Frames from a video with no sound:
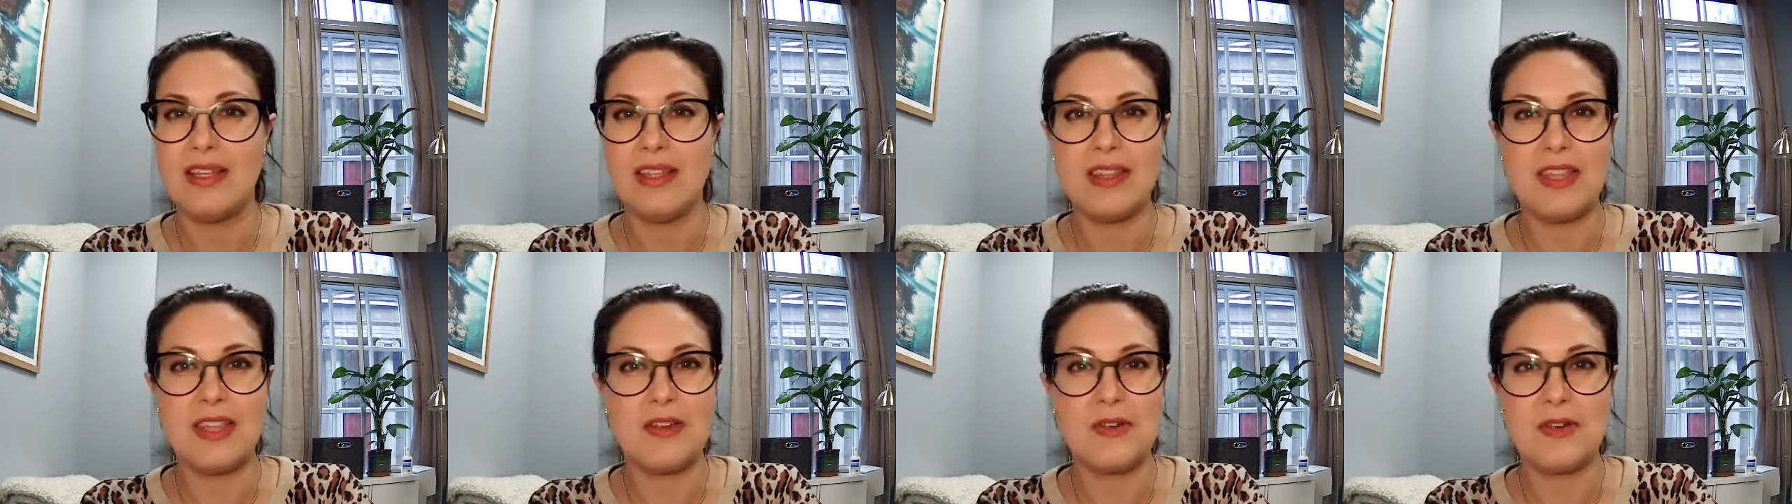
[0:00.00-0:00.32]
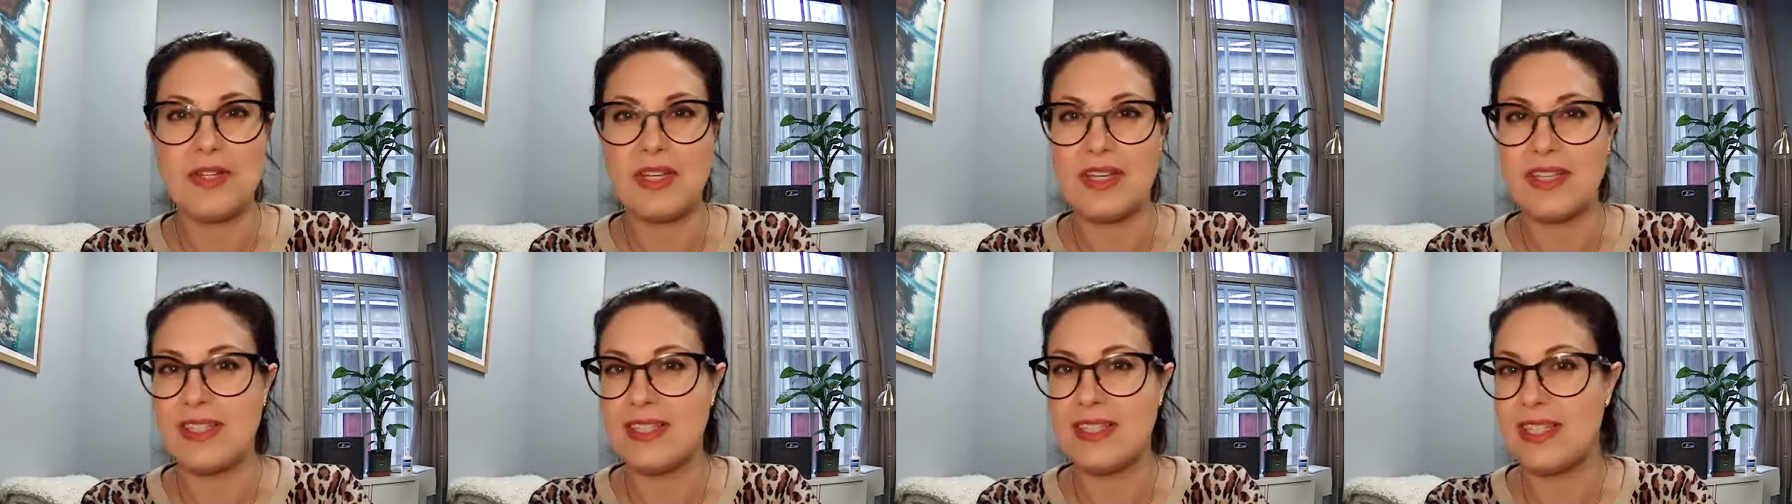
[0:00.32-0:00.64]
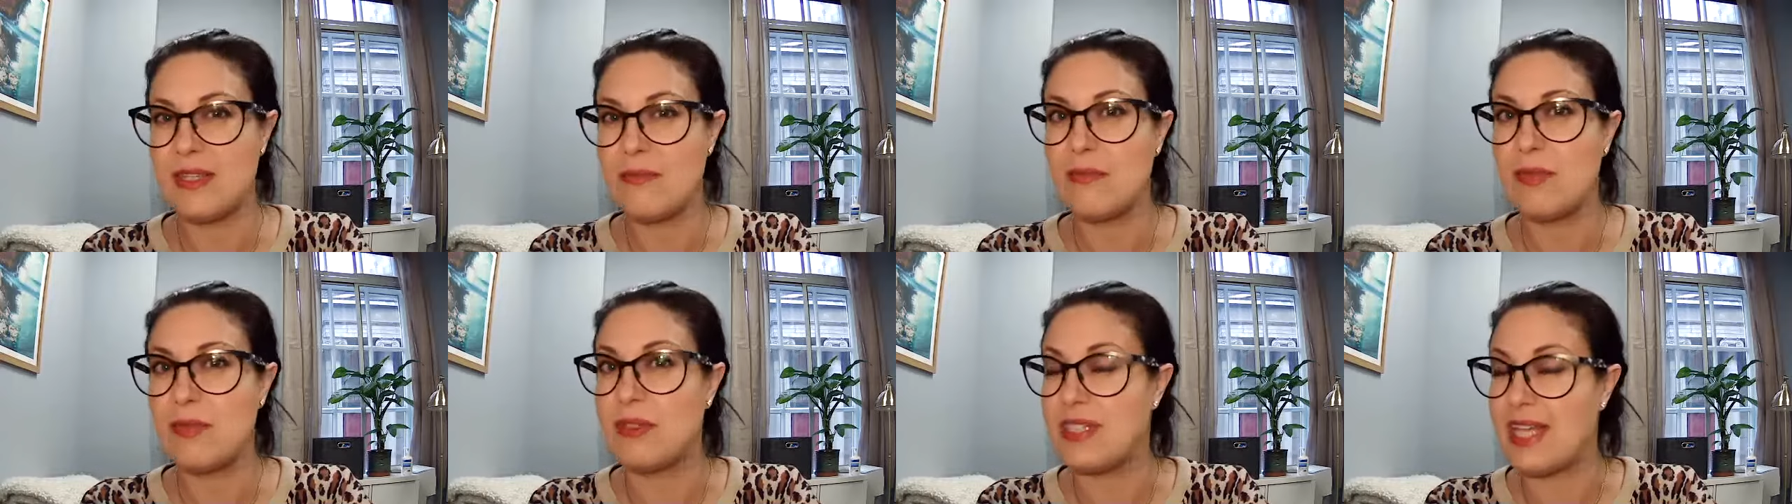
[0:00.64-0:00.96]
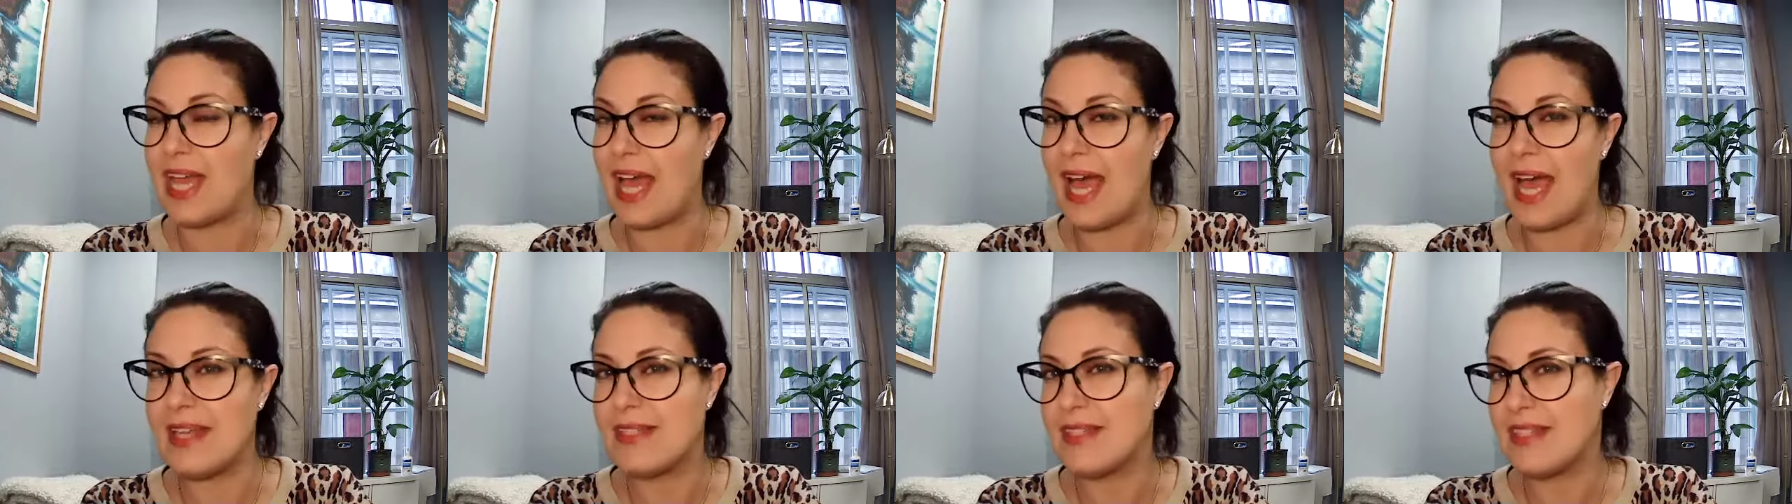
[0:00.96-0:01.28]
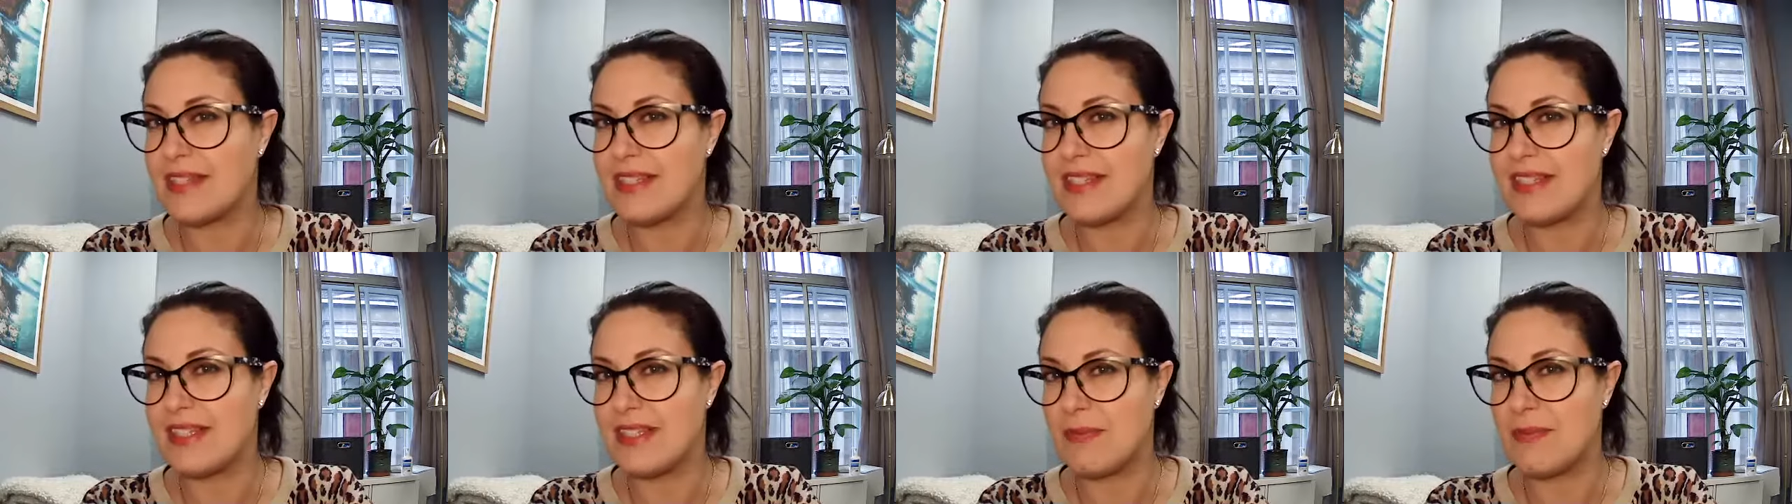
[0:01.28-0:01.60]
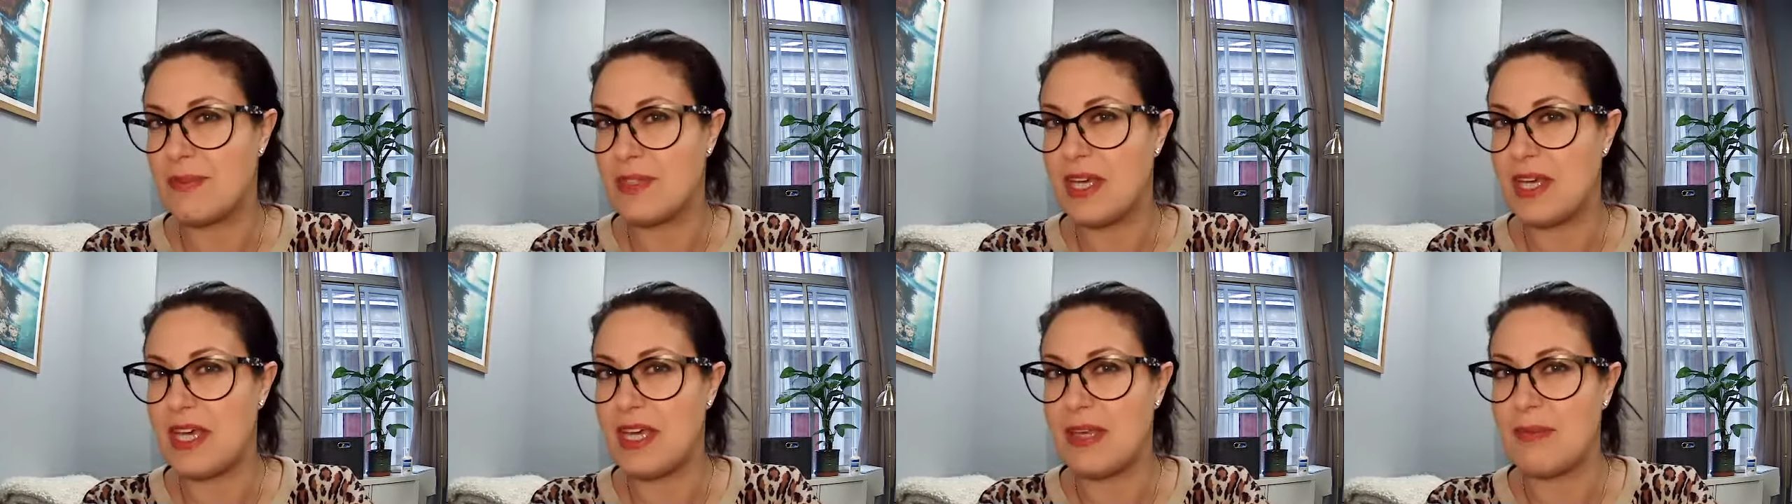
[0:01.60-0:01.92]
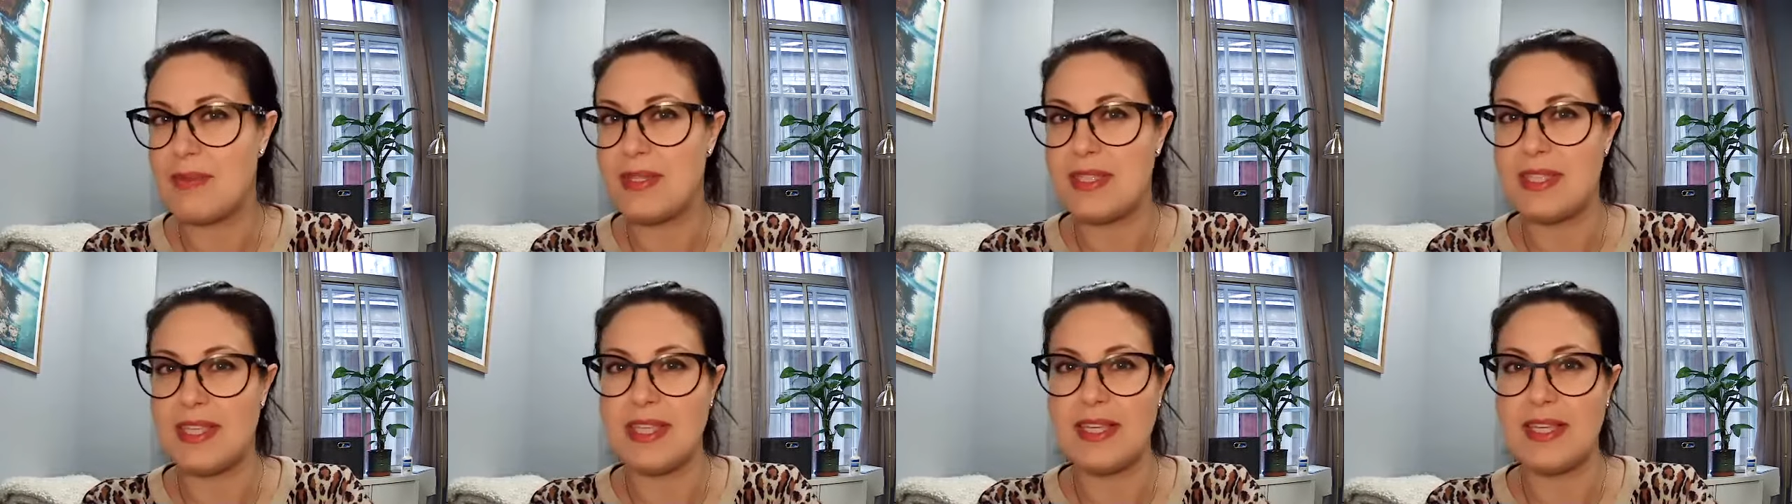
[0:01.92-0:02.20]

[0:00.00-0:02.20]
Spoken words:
they're just simple tasks sometimes,